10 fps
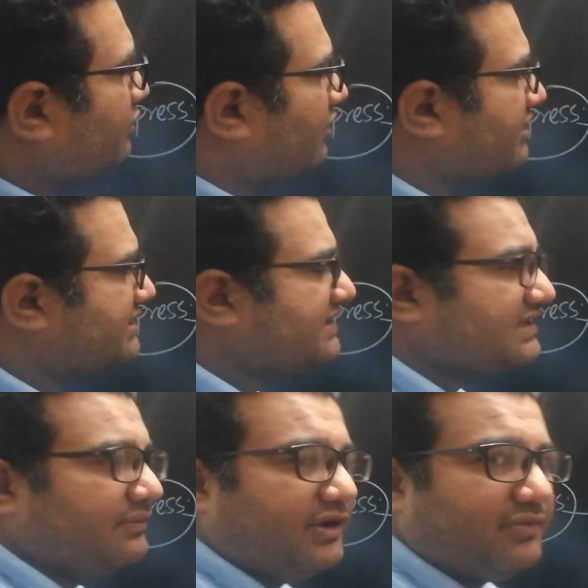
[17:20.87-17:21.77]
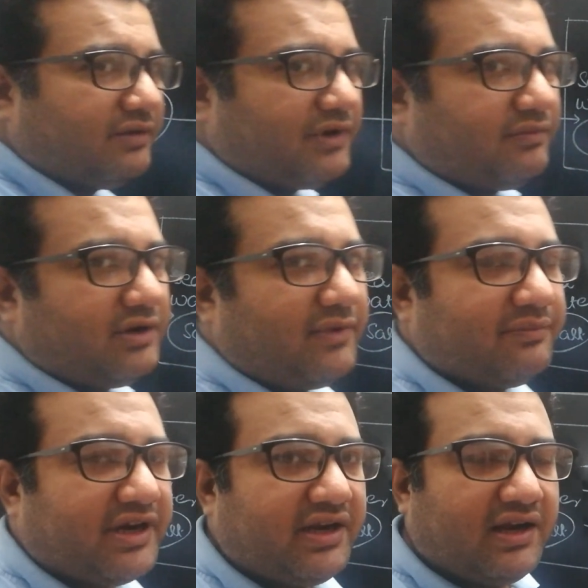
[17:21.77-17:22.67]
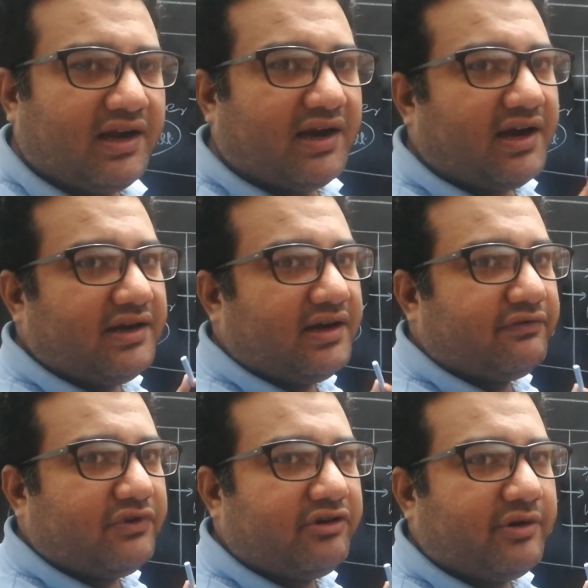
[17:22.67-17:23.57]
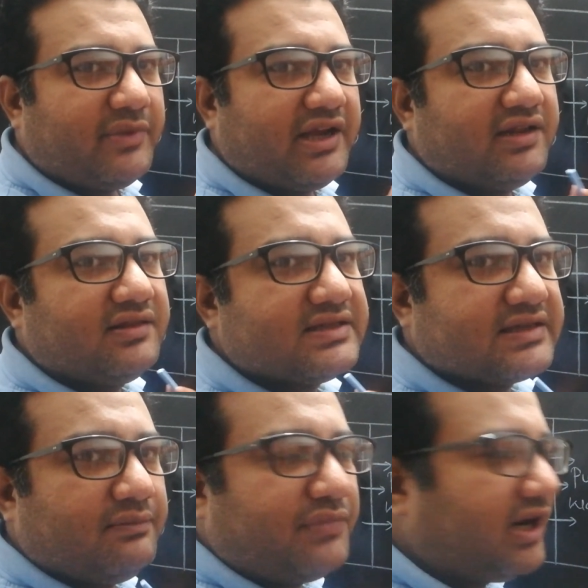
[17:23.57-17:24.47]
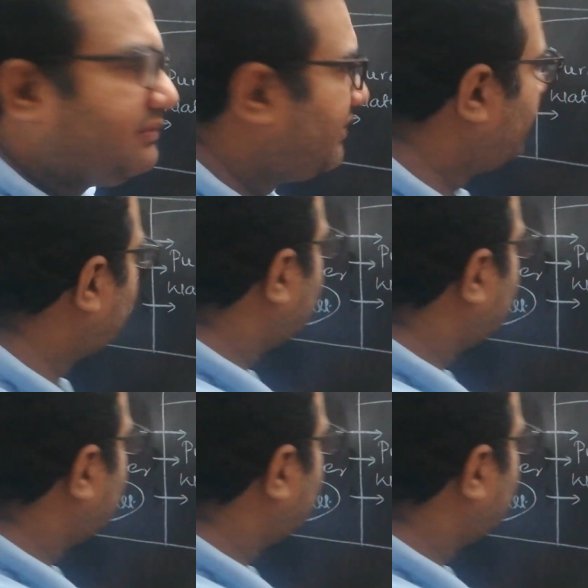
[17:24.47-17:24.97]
cross this semi-permeable membrane, and it will remain in this compartment.